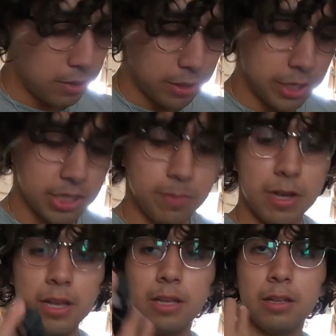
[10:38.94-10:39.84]
I guess
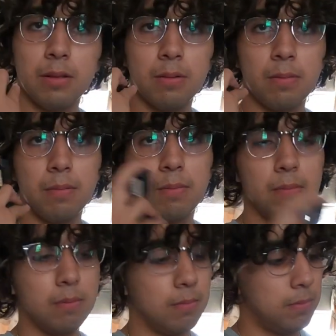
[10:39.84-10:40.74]
my
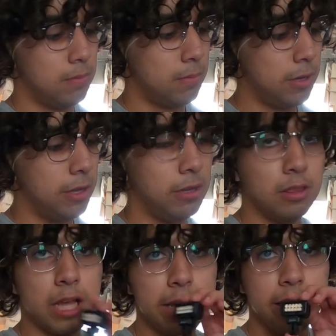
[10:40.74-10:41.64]

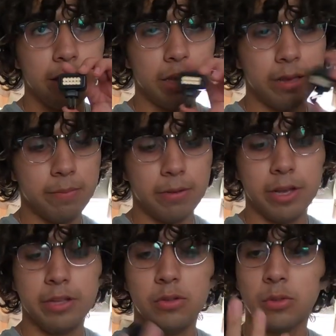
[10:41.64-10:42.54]
light and
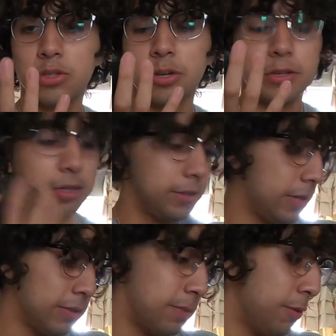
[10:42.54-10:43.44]
my dual charger,
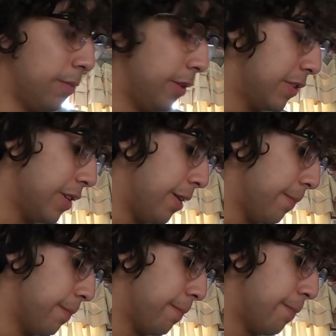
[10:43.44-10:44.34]
I'll just put them in the same
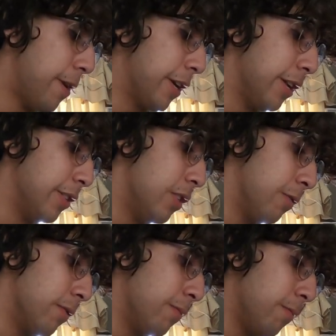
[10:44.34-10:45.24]
pocket as
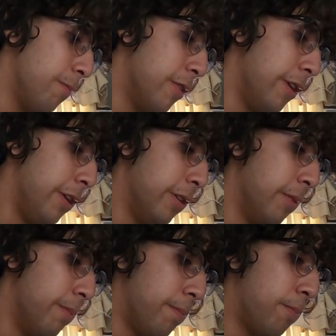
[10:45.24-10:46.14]
long as
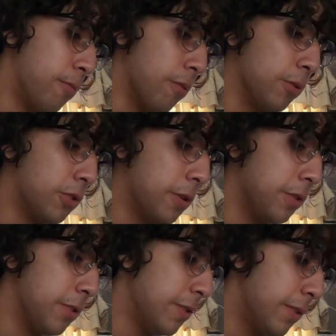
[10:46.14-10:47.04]
my portable
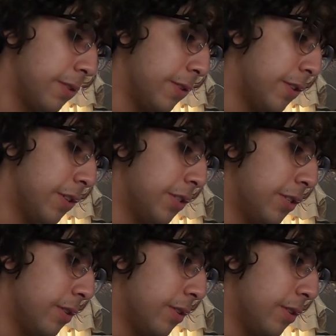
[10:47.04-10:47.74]
chargers and such.